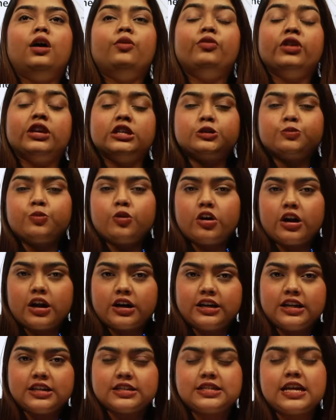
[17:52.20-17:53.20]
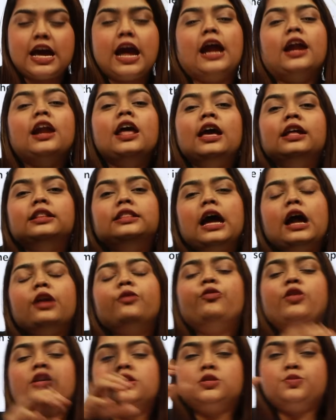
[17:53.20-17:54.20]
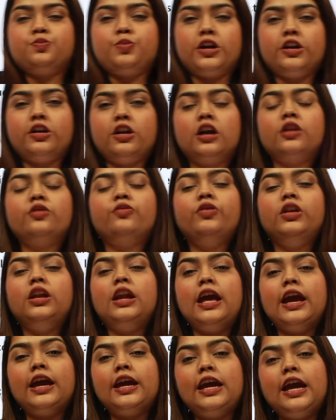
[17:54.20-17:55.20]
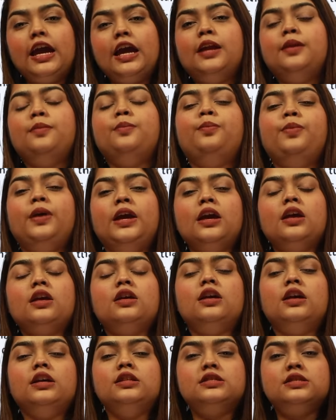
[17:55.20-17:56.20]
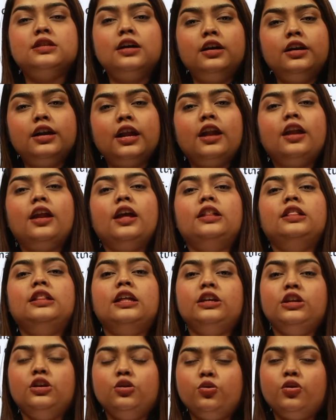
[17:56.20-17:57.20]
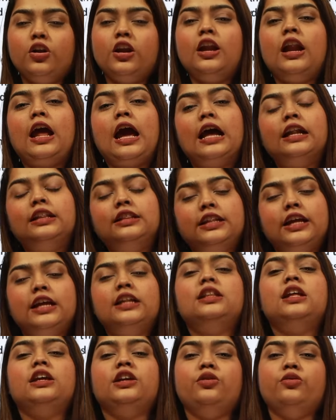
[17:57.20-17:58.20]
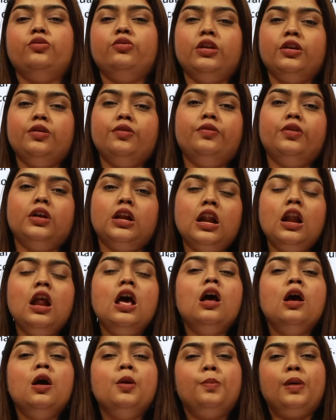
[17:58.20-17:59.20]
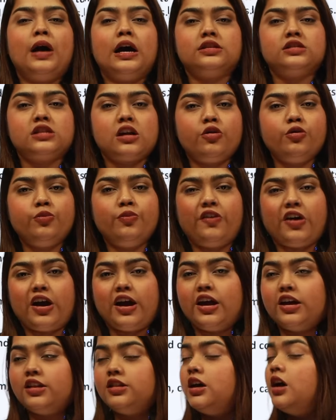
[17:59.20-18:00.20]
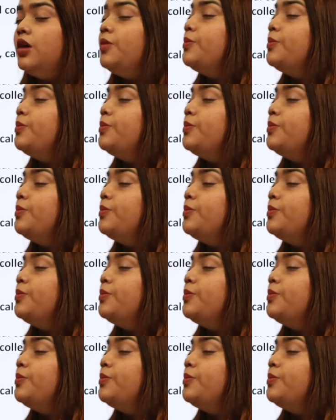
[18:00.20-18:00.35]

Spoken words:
waste product is there, that waste product will again be inserted in the urine, and then the urine will pass out via the